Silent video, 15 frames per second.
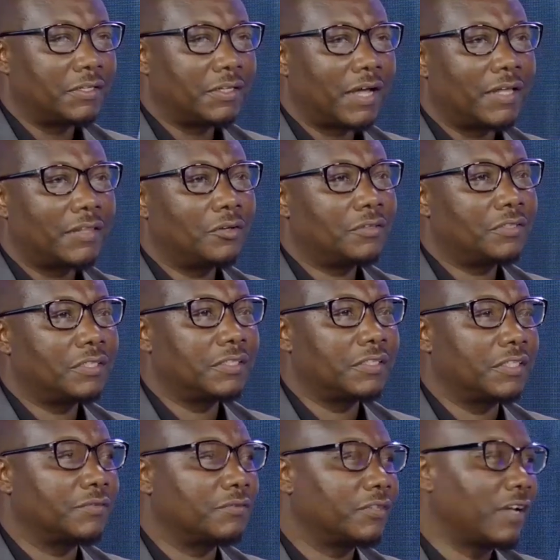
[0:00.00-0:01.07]
I don't think
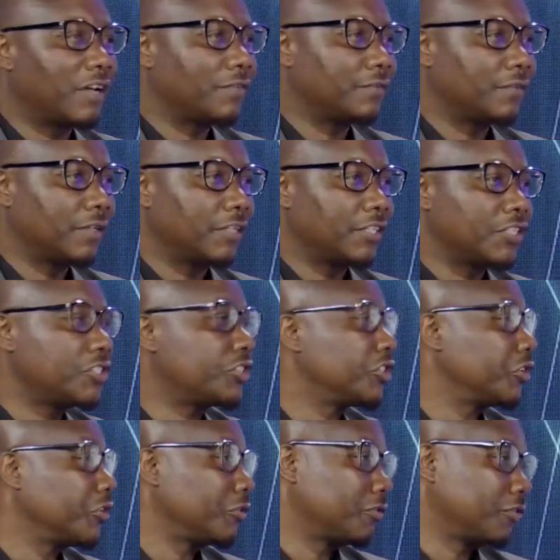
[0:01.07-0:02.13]
they even have a
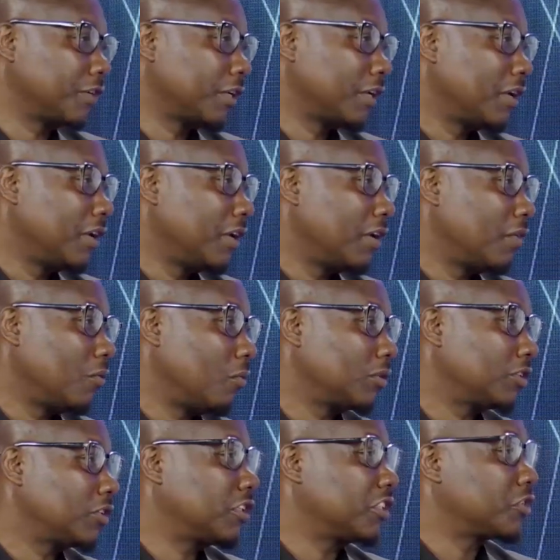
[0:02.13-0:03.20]
history of
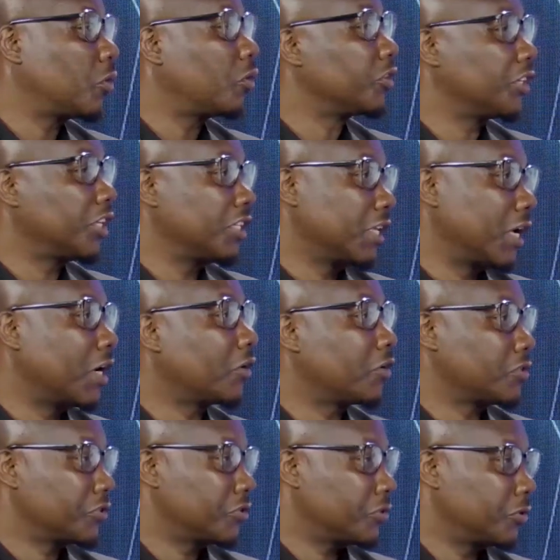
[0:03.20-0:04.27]
what is contained in our
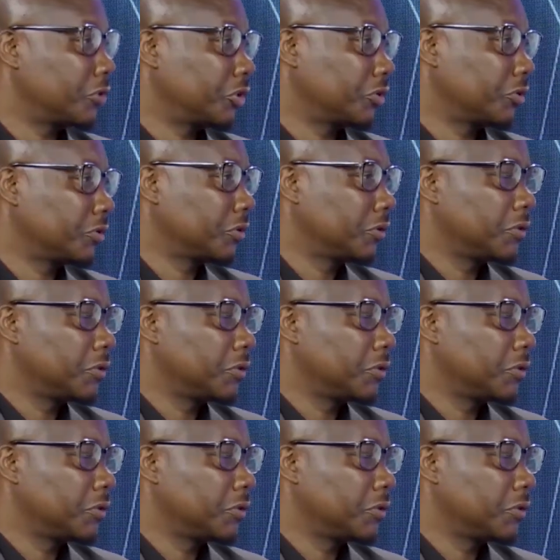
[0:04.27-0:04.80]
constitution.